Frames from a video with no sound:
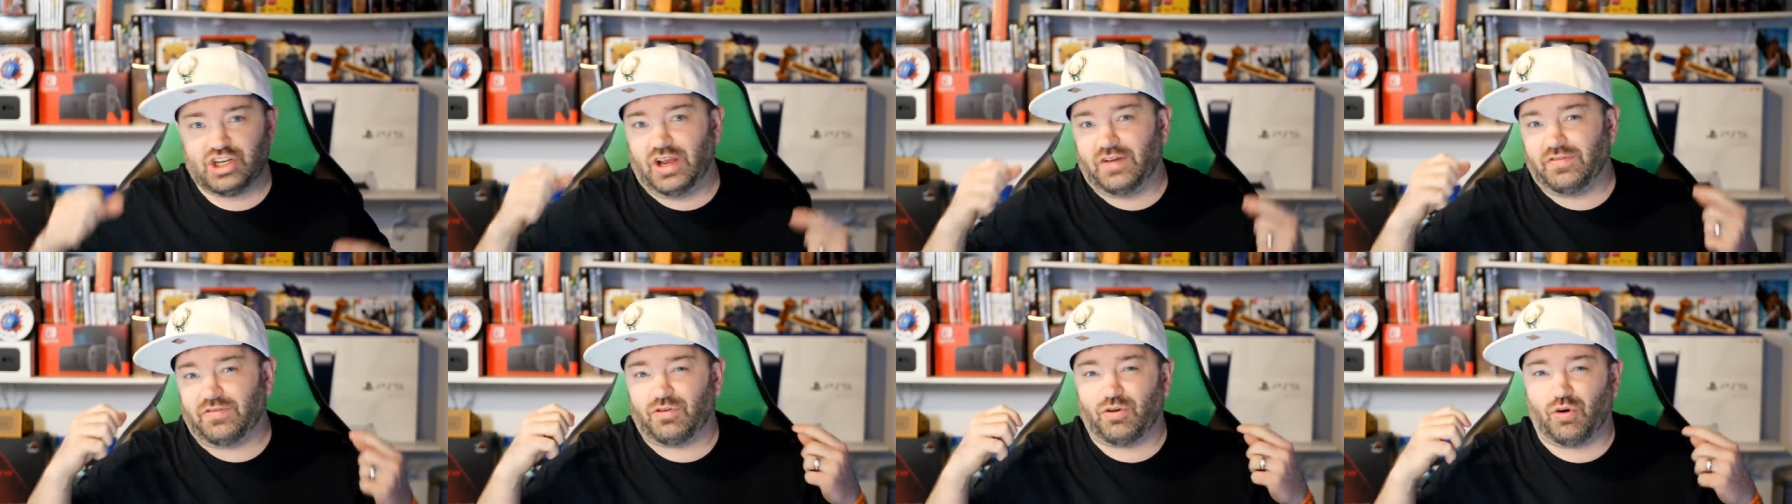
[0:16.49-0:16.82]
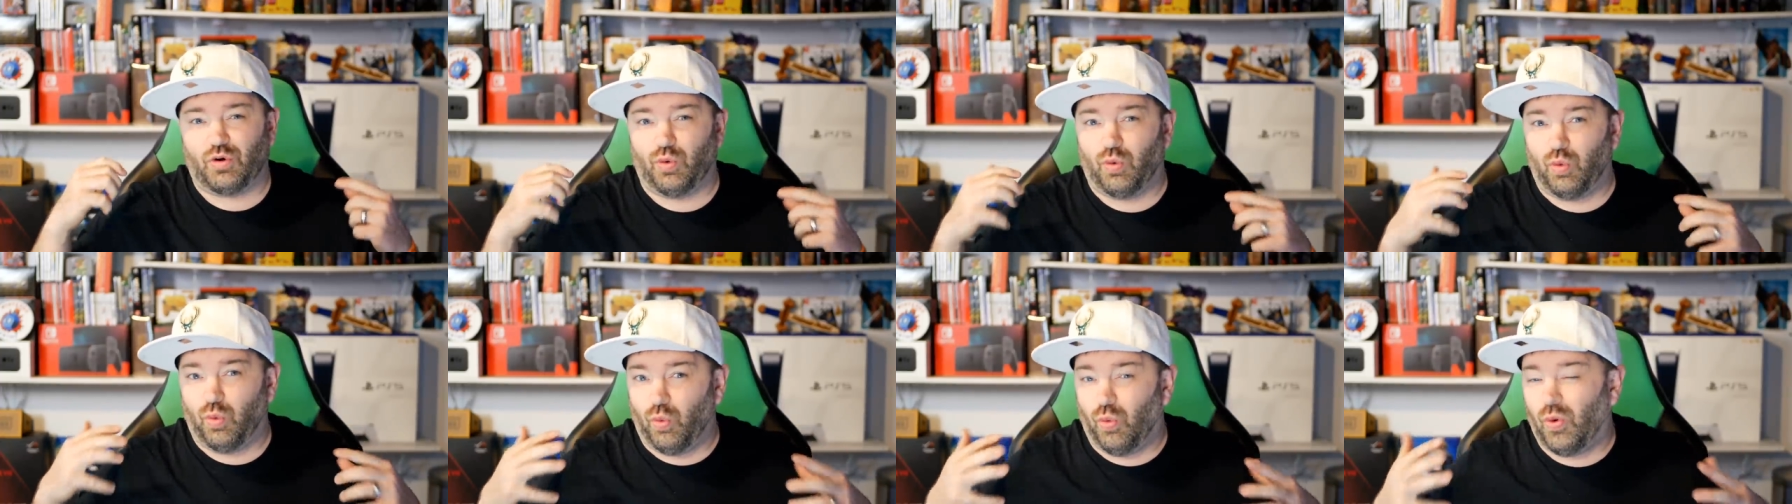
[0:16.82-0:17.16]
have
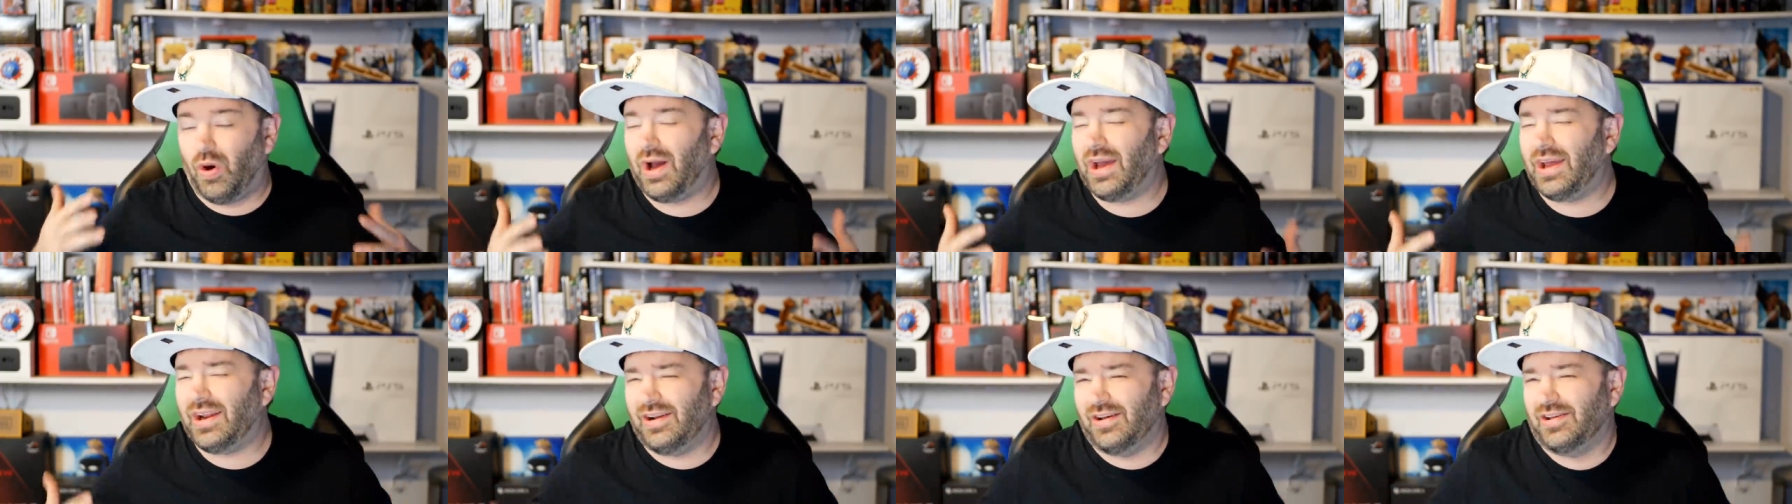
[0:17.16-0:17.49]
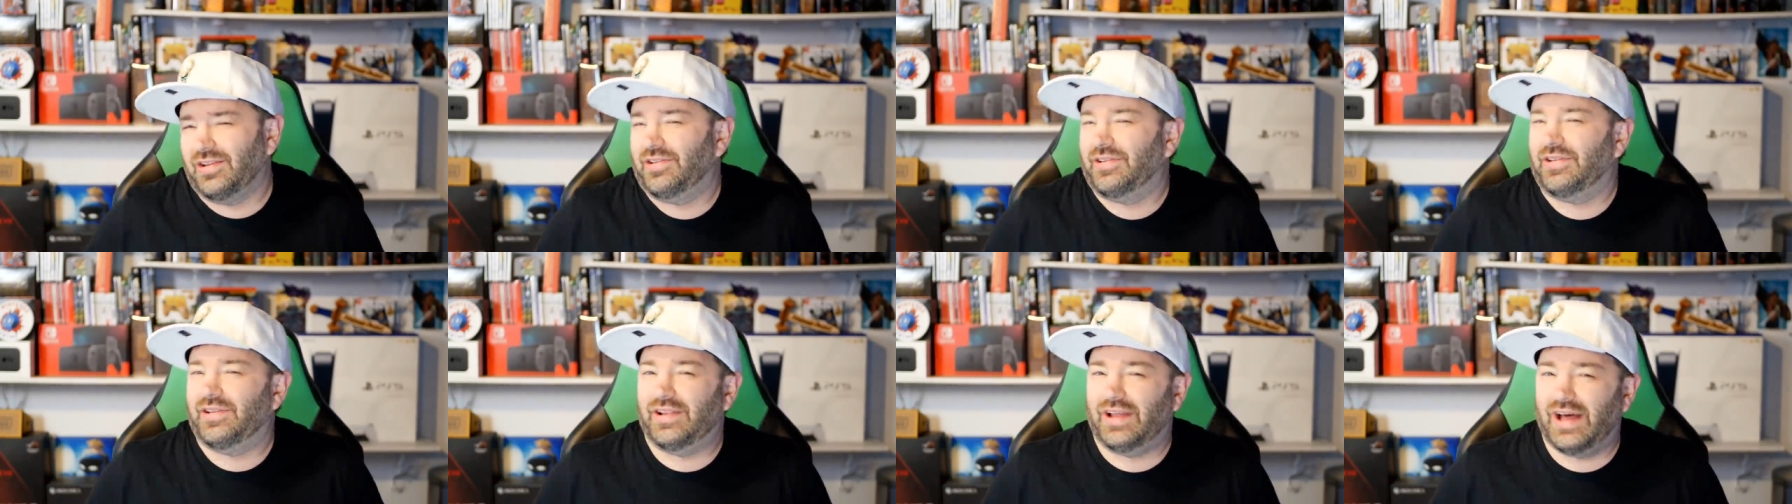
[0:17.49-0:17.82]
quite a
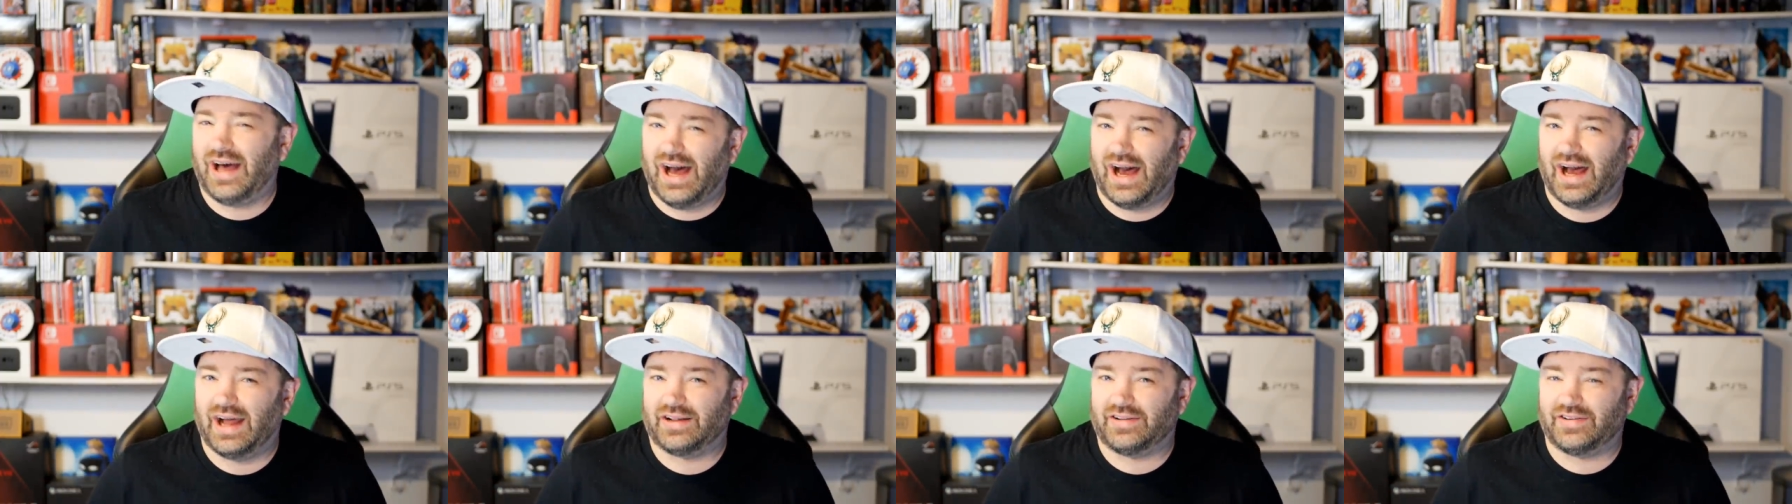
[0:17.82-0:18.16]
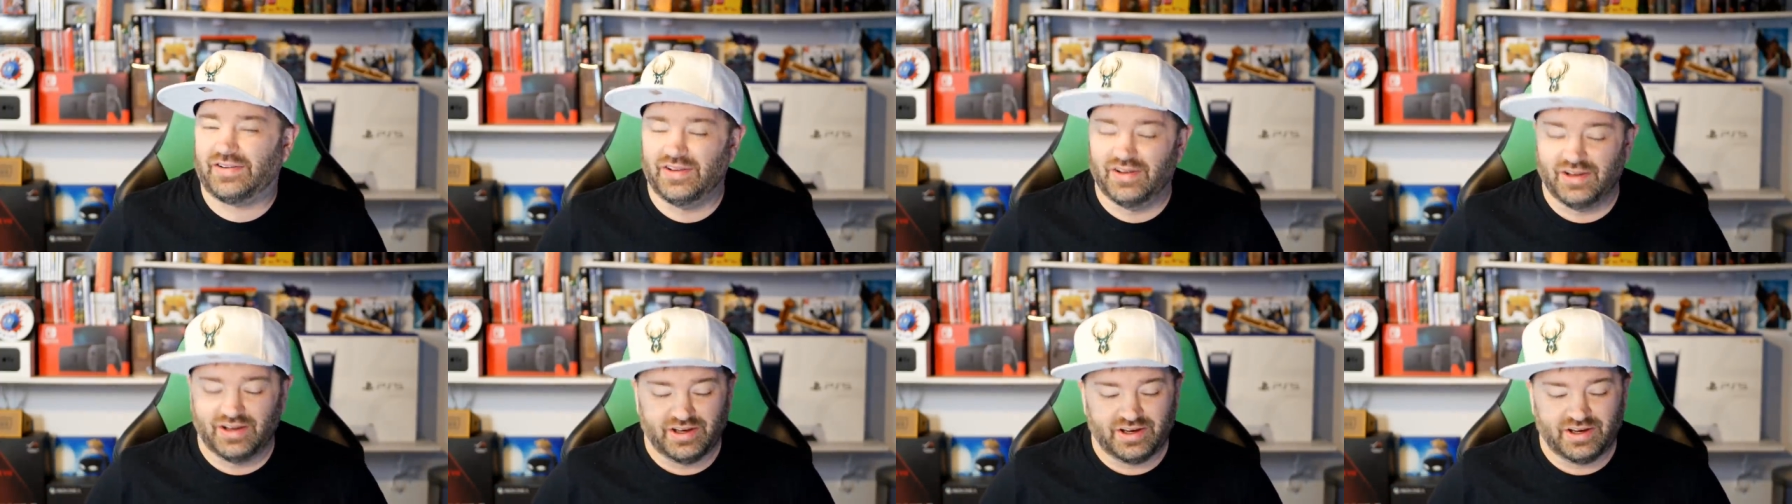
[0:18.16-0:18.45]
lot.